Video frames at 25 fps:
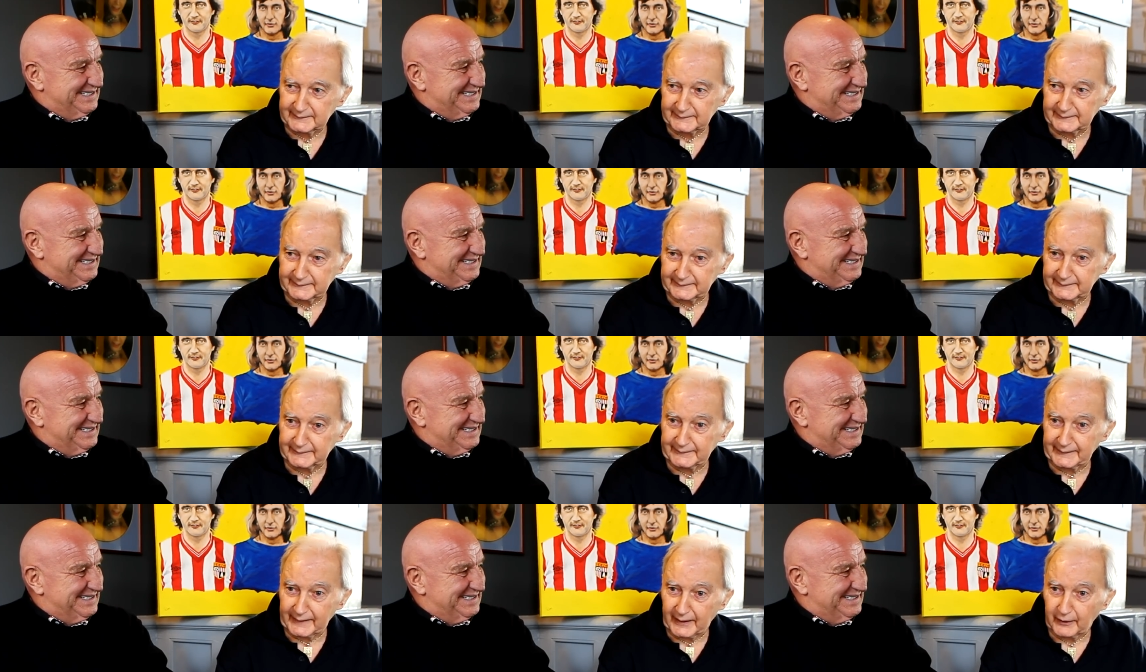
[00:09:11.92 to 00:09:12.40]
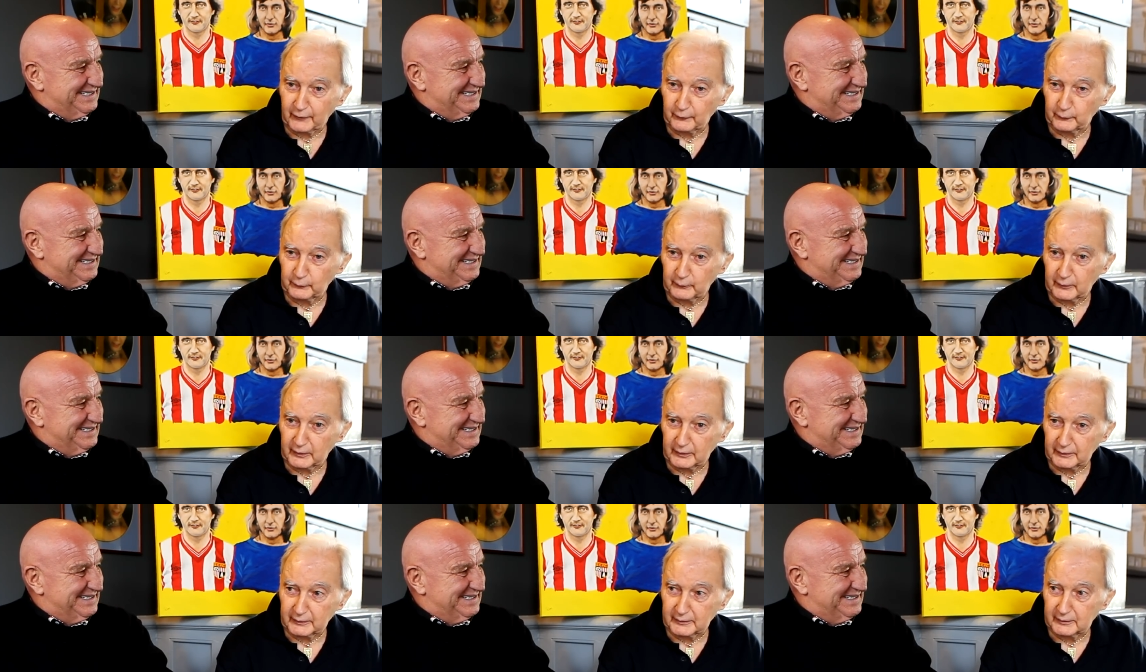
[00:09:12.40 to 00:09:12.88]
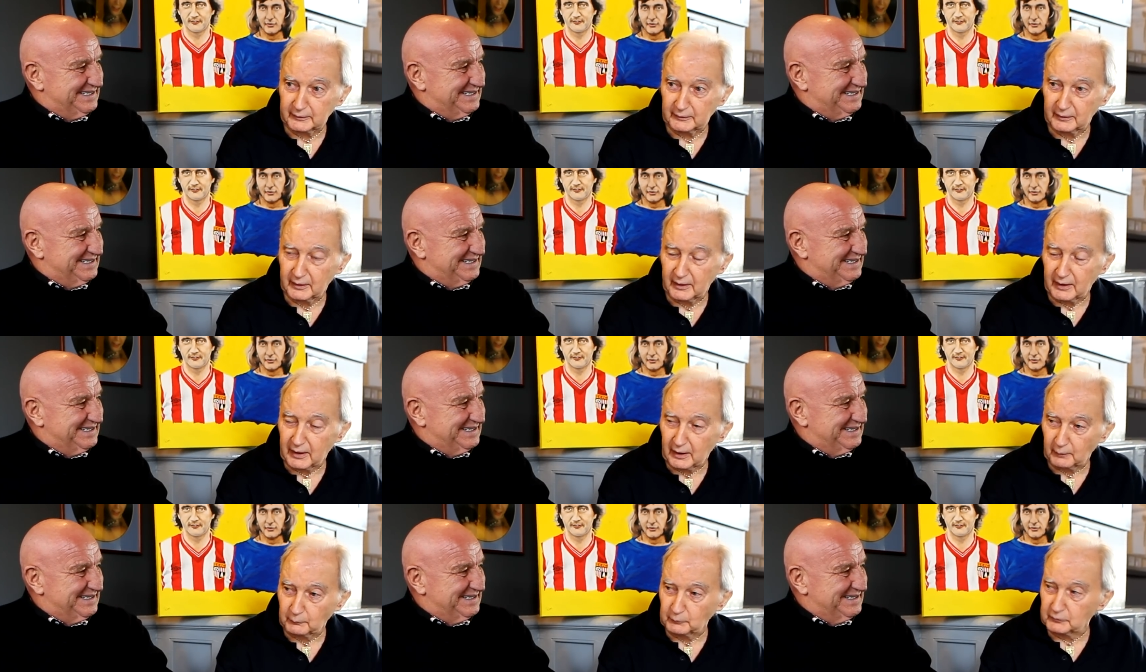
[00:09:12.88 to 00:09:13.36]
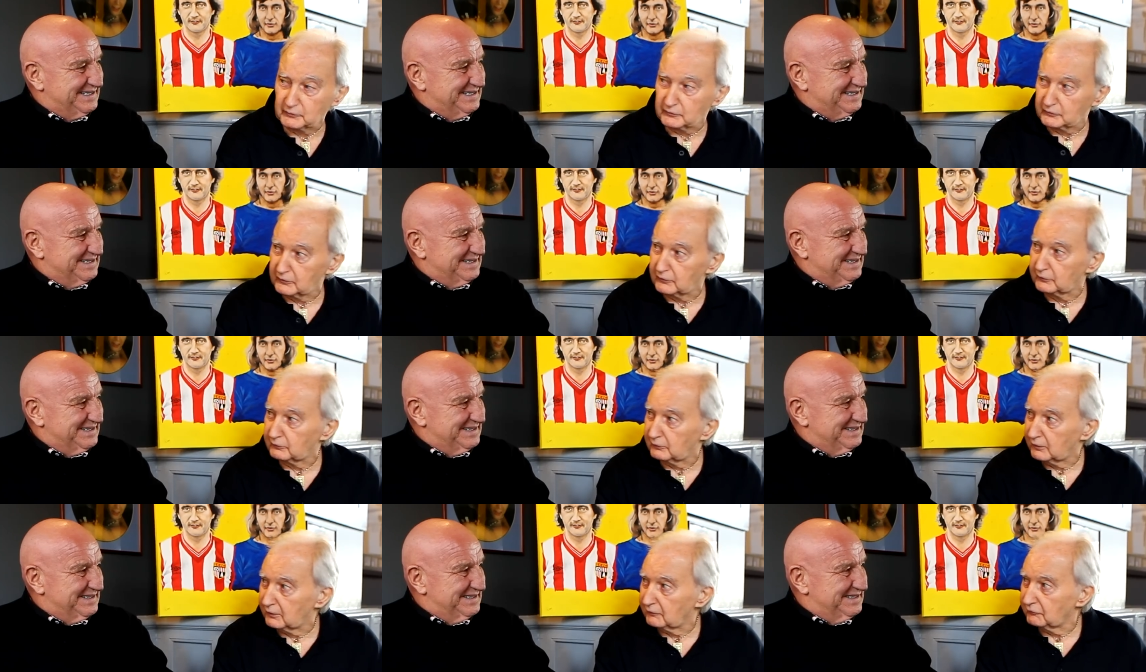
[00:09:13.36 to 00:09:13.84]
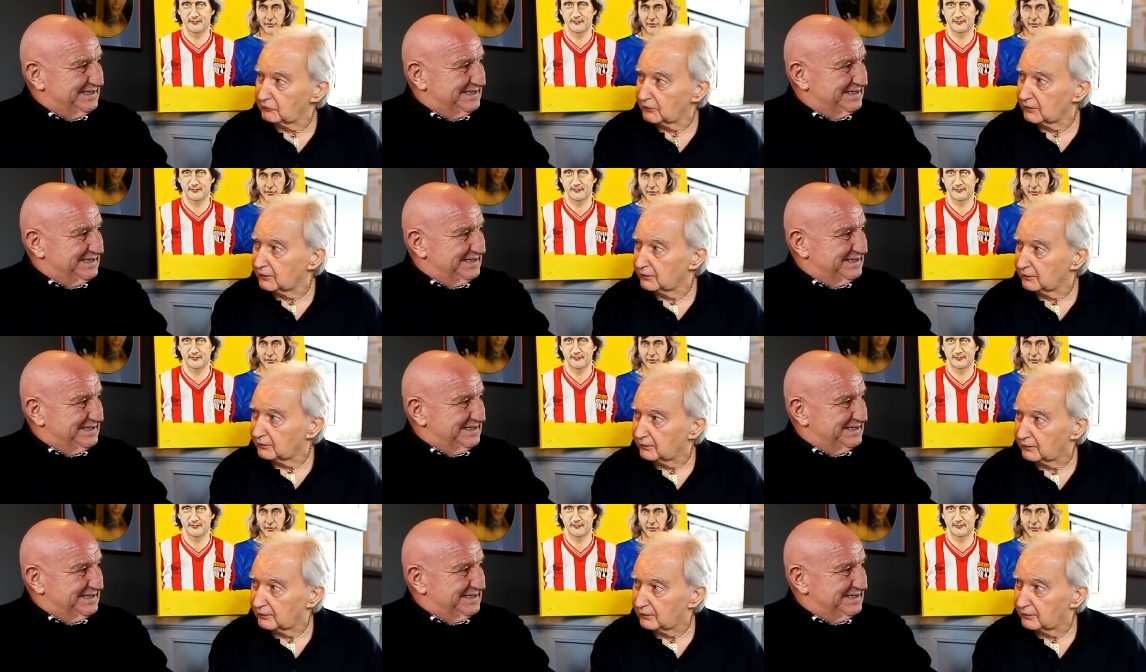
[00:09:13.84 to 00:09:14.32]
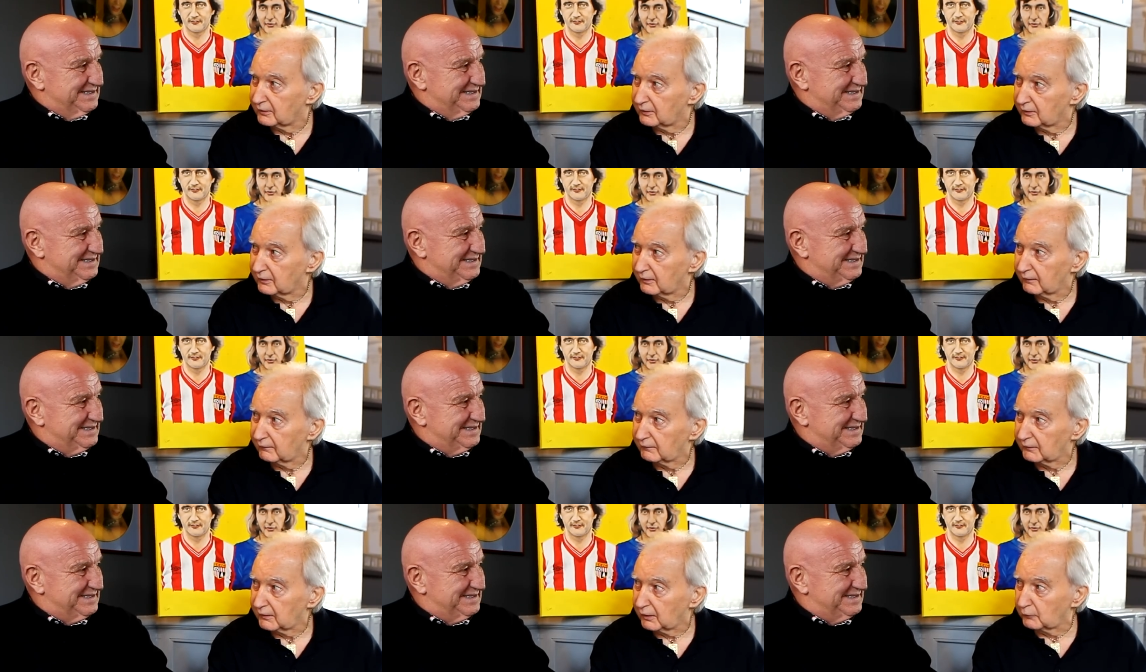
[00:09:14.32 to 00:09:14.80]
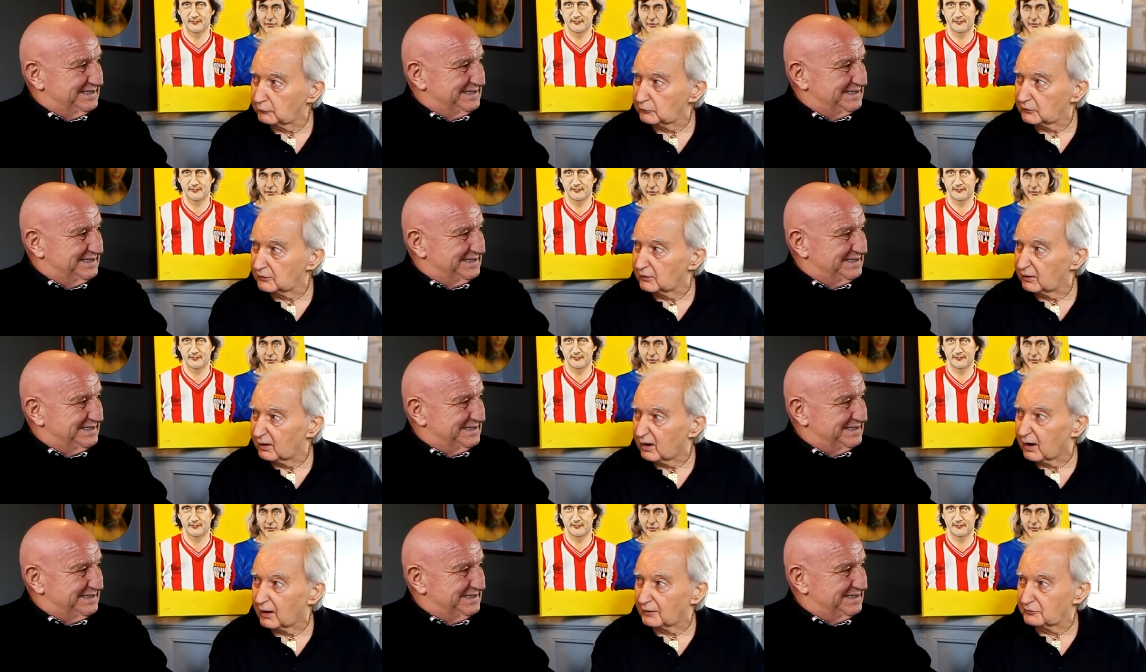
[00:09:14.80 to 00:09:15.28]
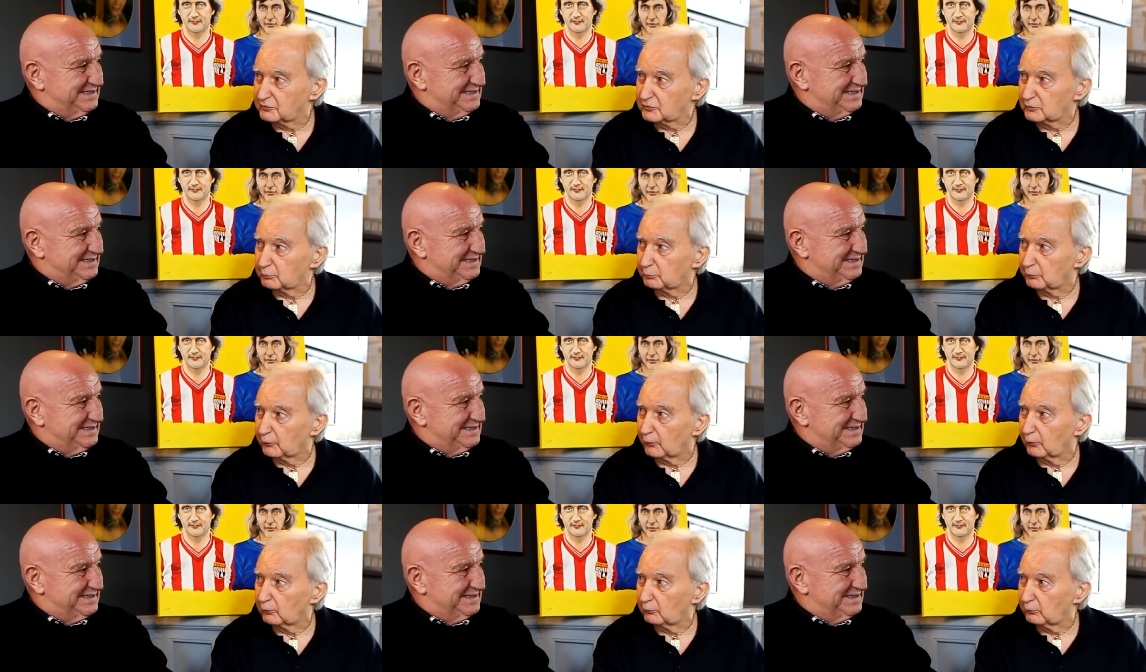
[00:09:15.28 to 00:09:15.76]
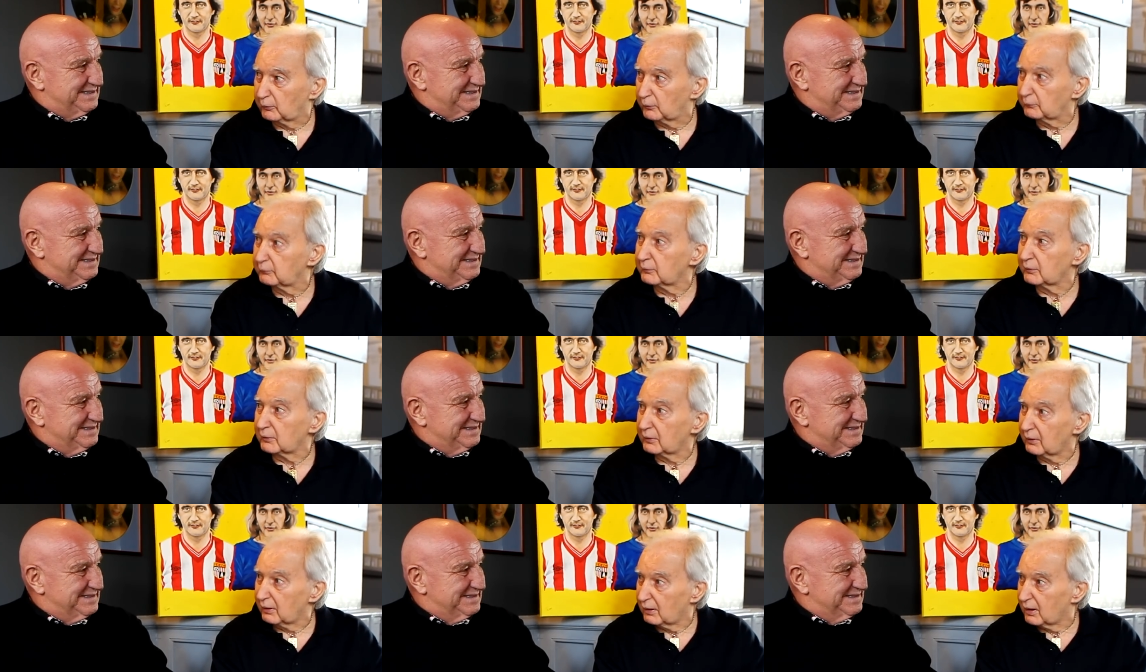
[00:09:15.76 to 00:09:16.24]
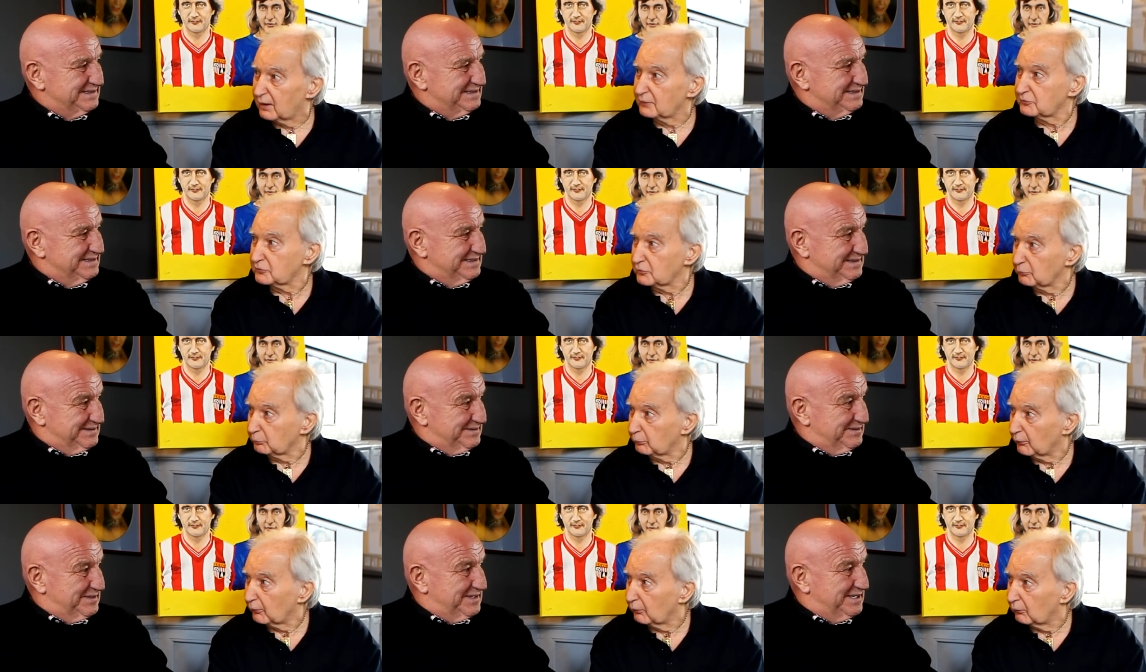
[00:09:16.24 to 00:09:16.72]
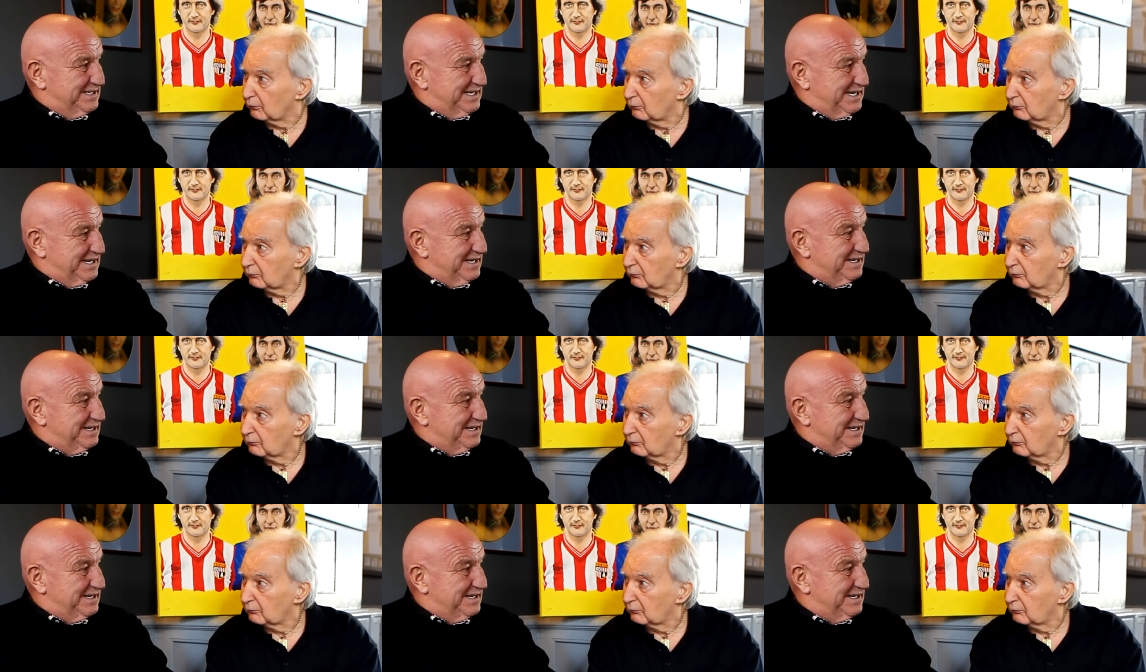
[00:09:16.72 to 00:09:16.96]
Speaker 1: You know, I was still living. I was on life support. We were on life support.